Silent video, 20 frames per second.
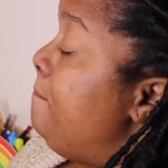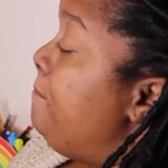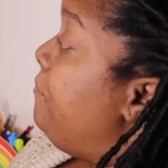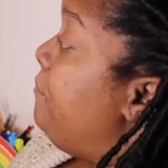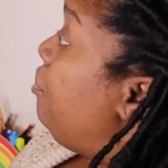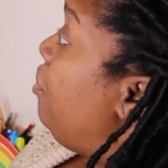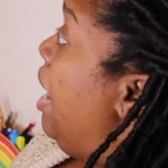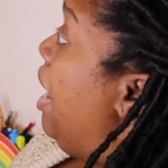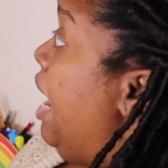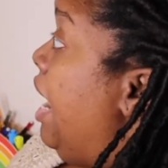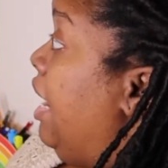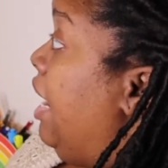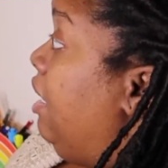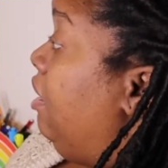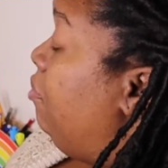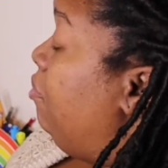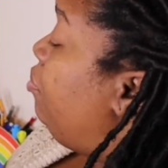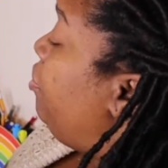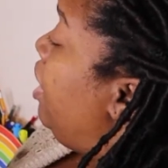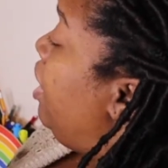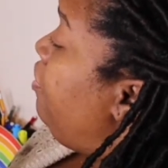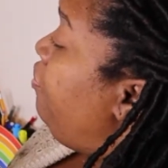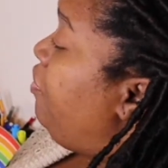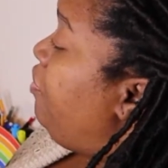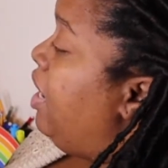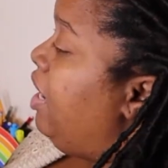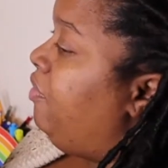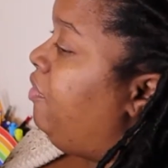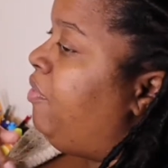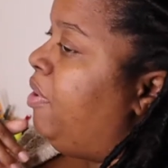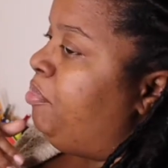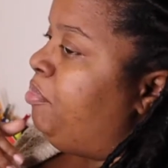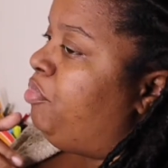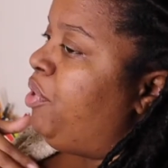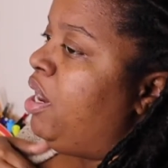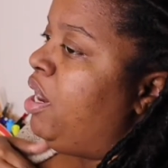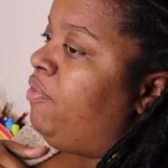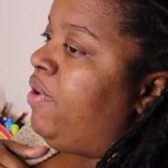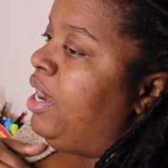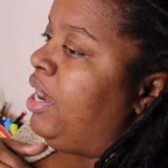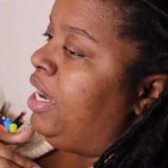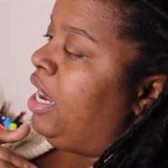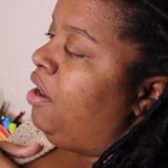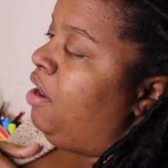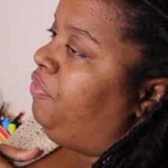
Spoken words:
bread right